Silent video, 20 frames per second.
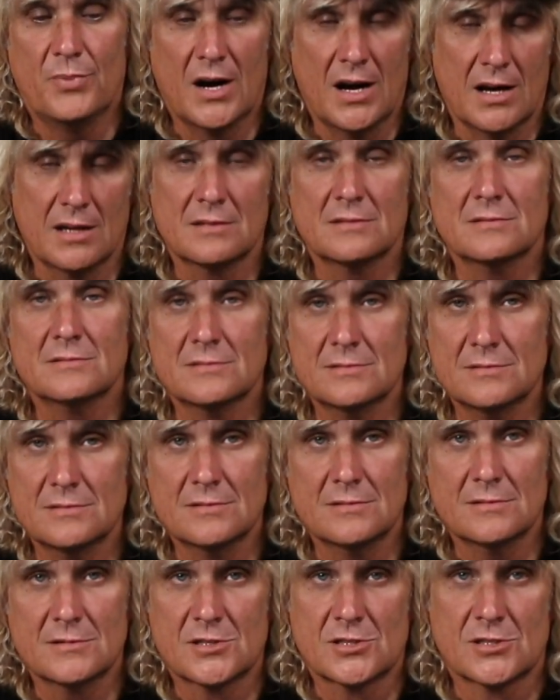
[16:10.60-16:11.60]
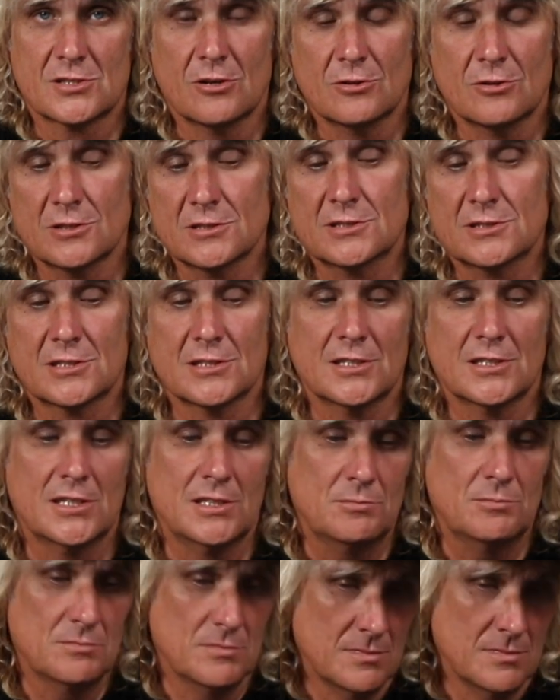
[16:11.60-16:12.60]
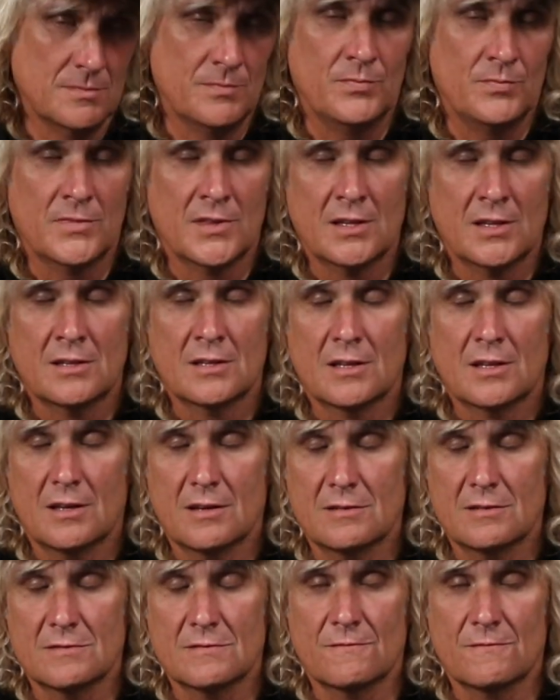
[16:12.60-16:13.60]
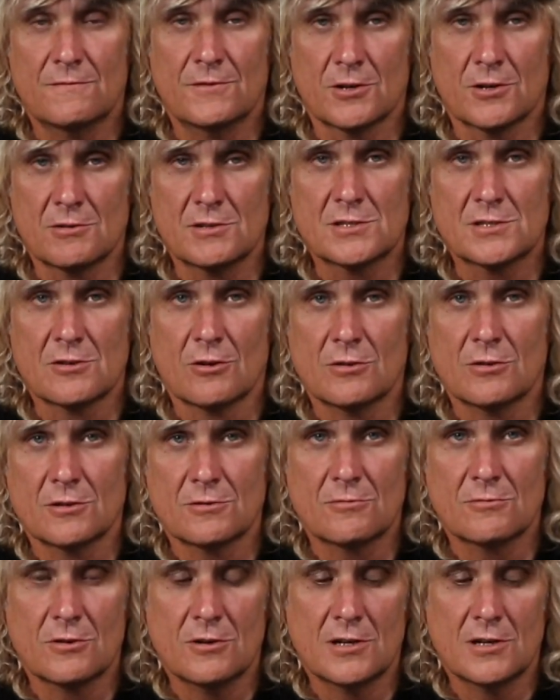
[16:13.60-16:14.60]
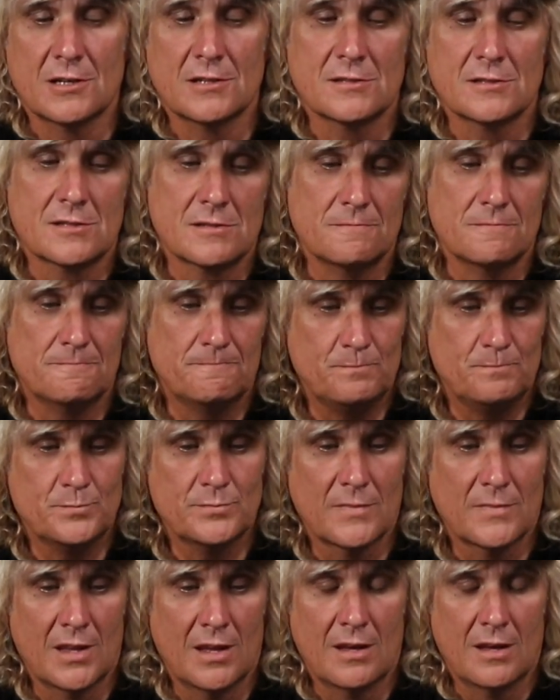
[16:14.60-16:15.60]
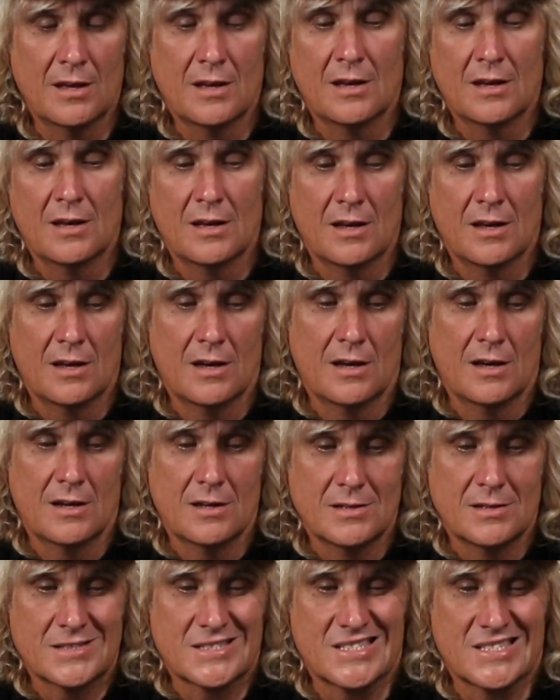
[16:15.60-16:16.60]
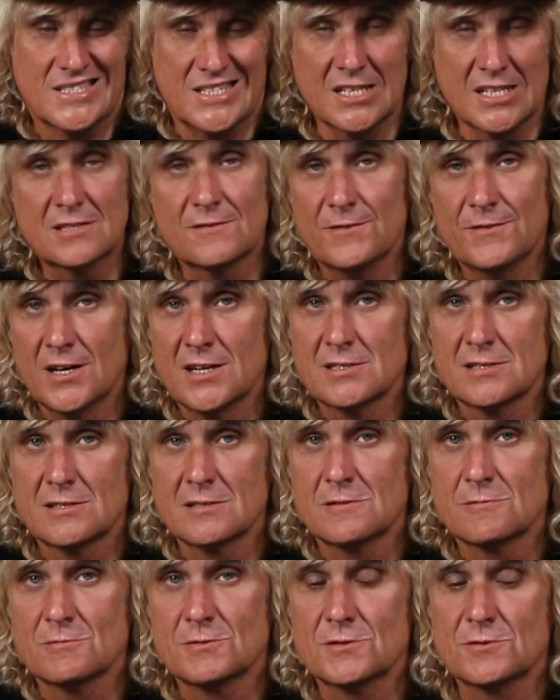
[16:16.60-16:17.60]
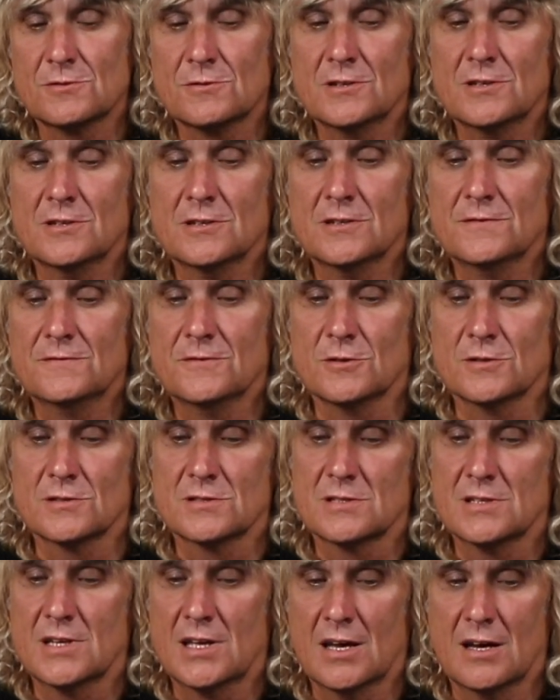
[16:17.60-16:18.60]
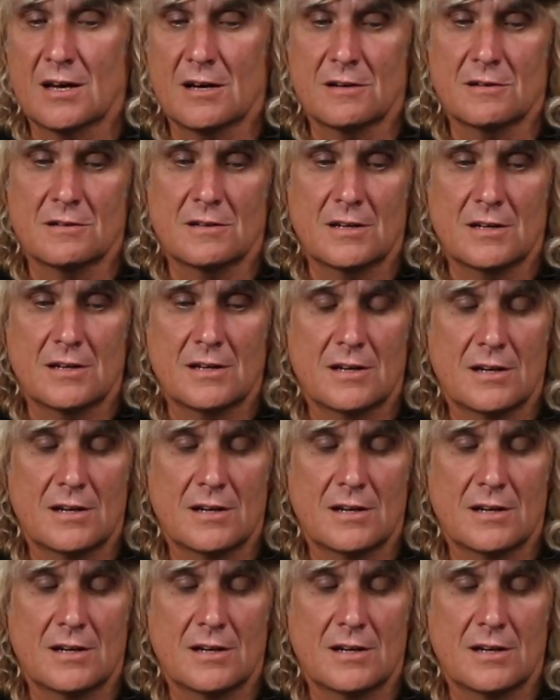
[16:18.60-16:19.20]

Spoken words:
But solid team, very solid riders. Sixth fastest with Troy Herfoss. Now,